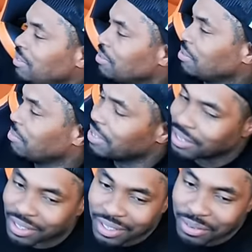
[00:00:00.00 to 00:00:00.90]
to
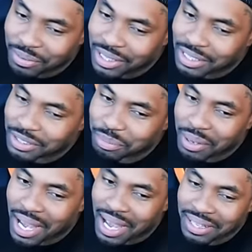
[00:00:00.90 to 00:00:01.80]
America. He was
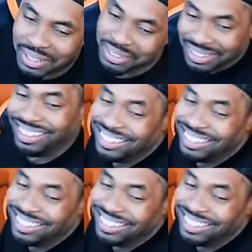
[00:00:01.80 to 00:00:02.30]
smiling,